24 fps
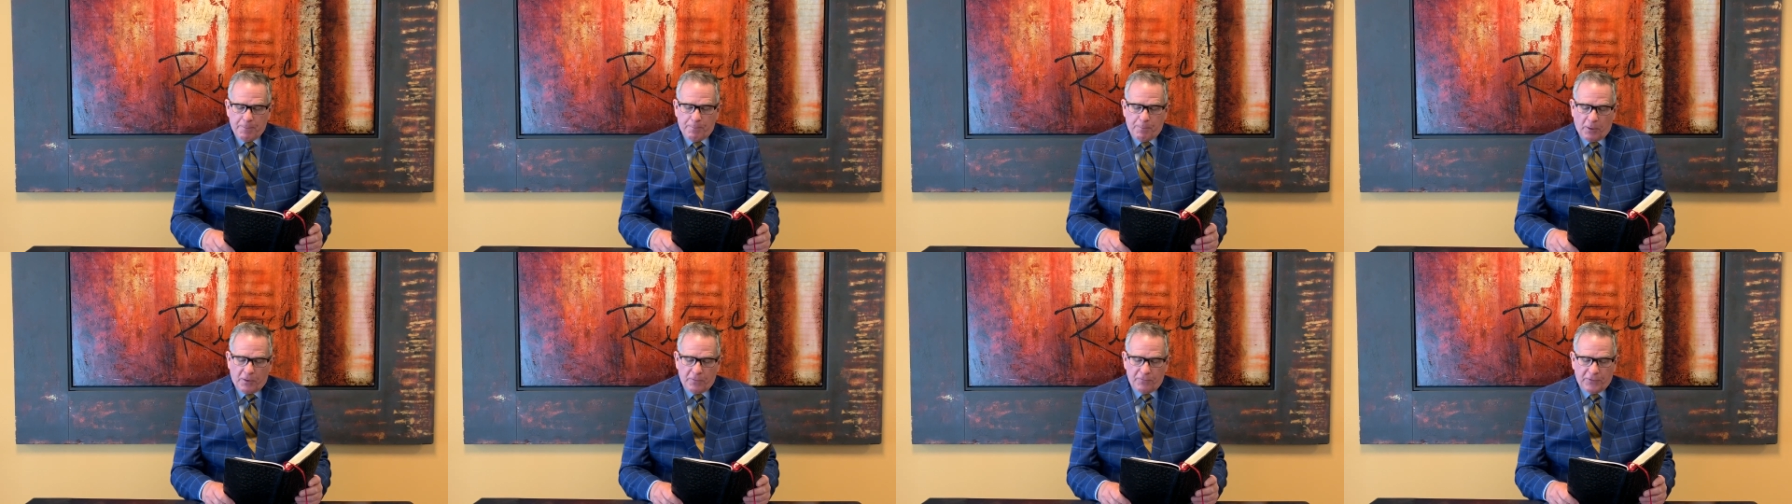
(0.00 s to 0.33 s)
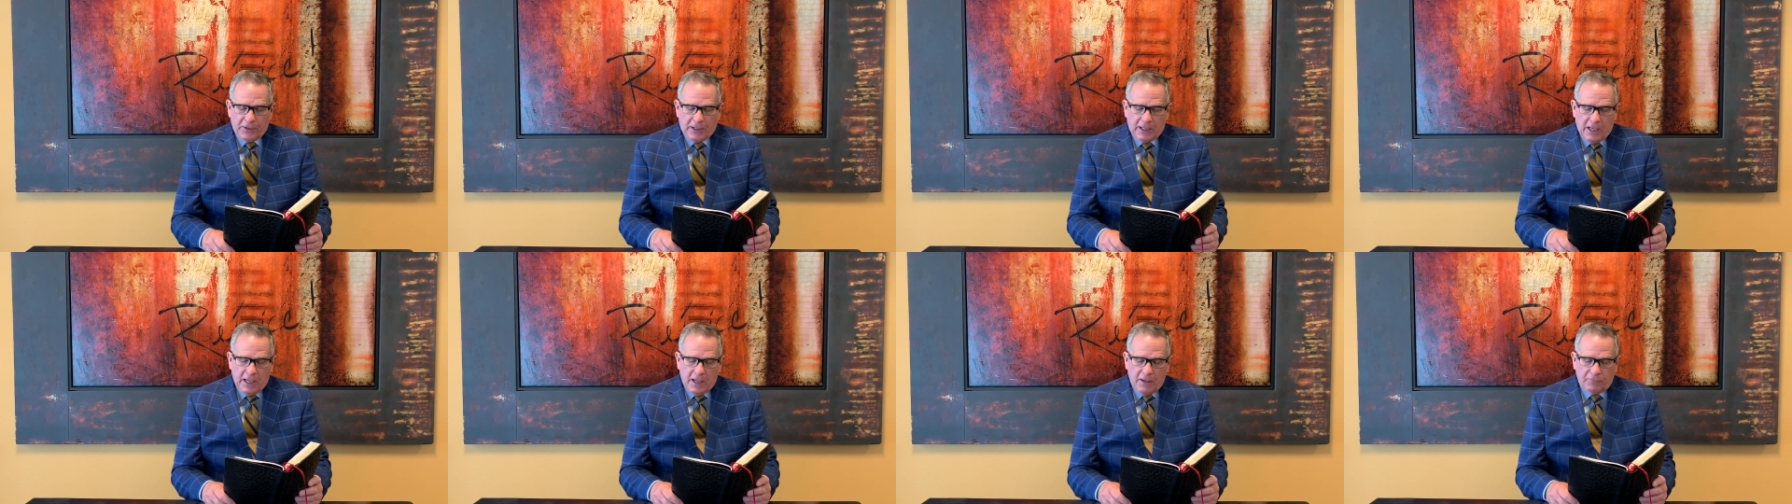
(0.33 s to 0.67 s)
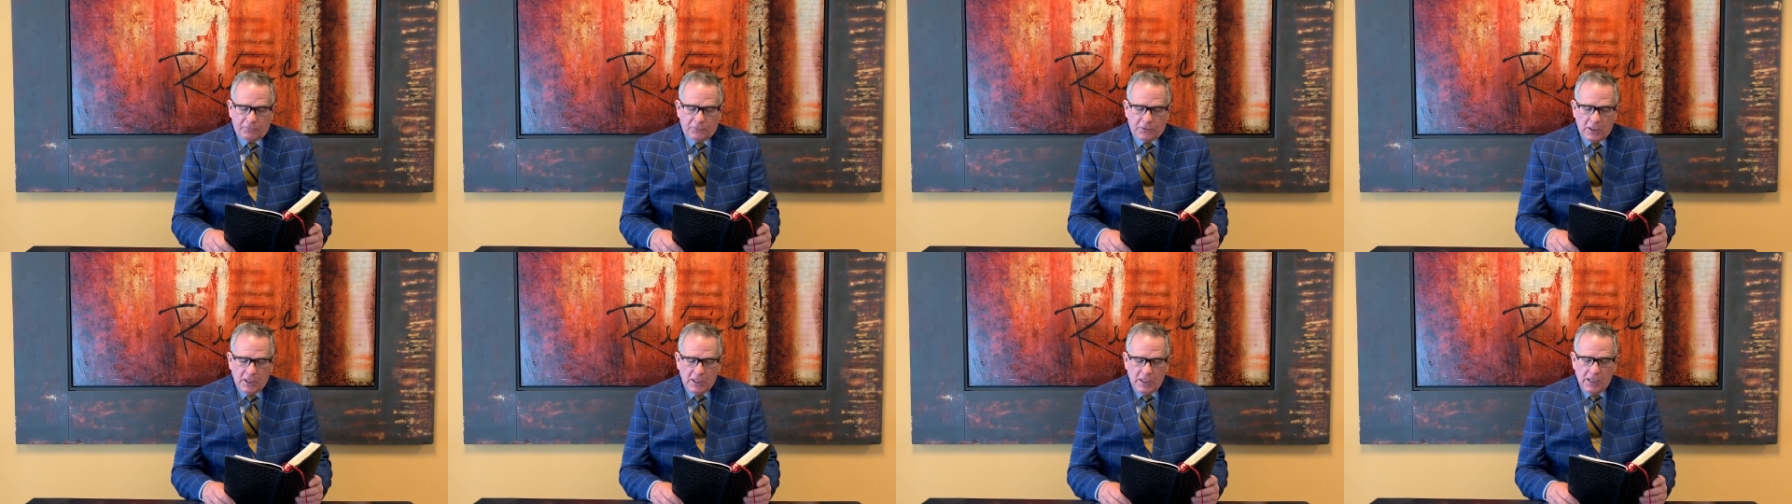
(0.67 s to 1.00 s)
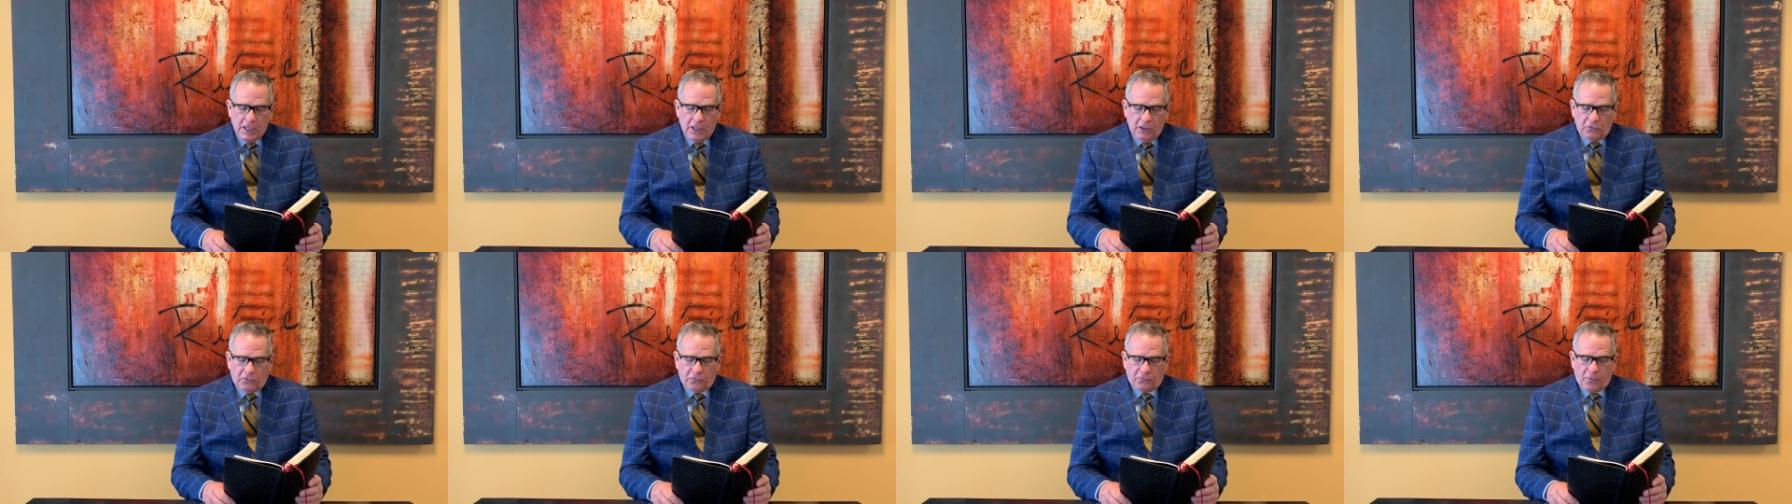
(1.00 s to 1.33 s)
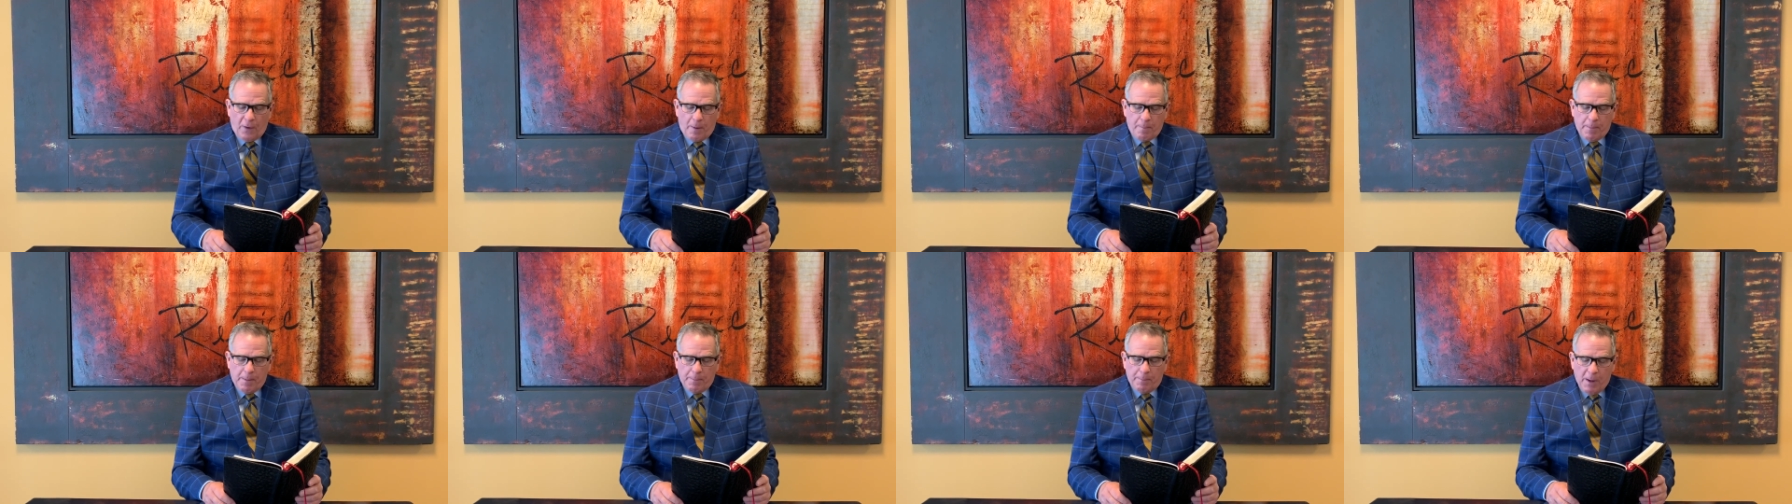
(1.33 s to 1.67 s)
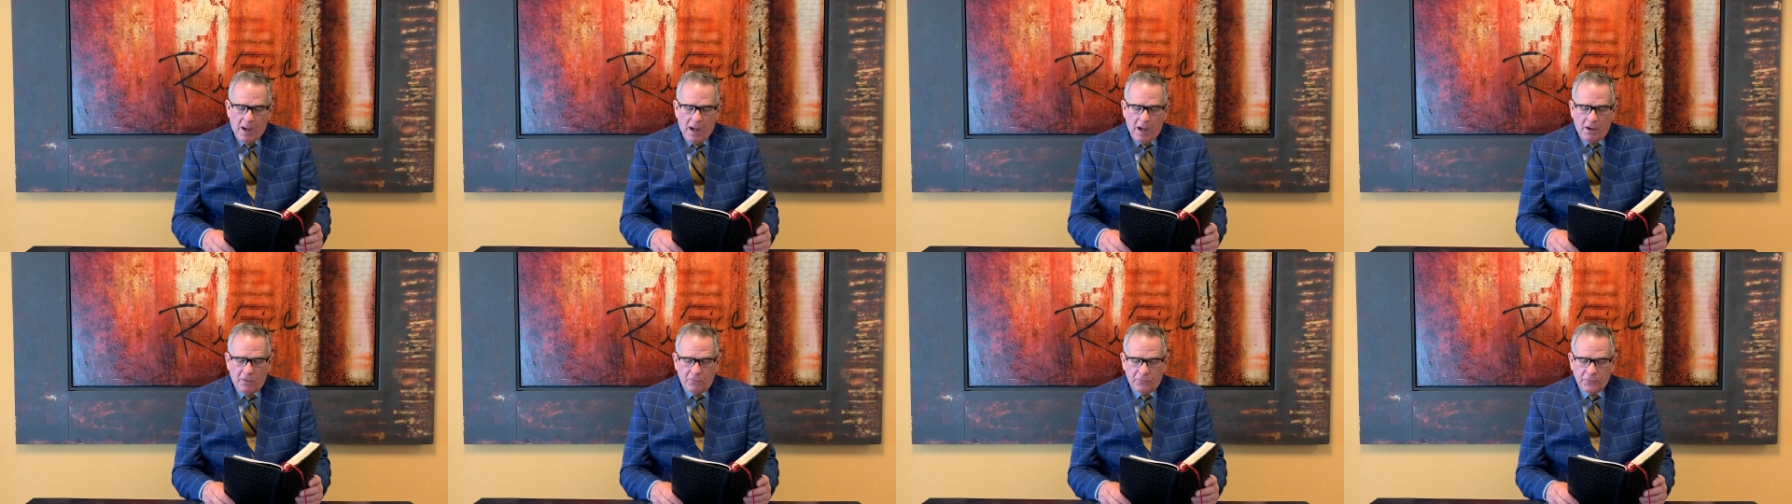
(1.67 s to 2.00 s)
perfect gift is from
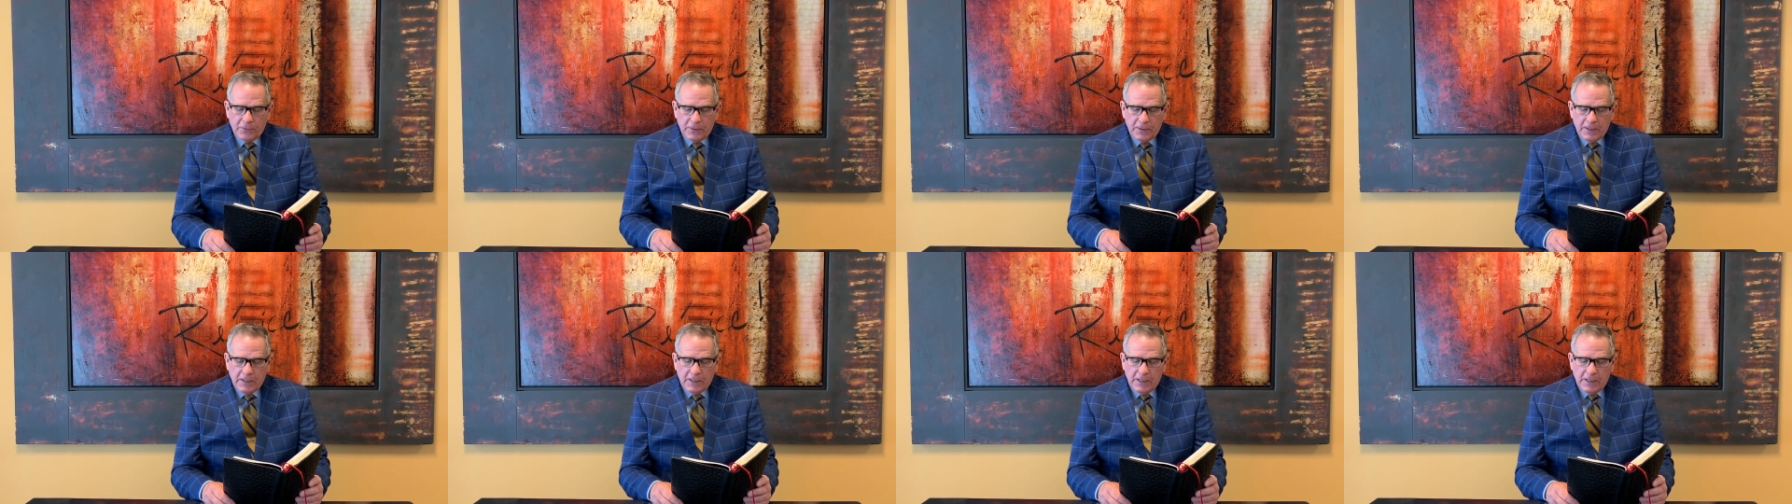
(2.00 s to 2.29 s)
above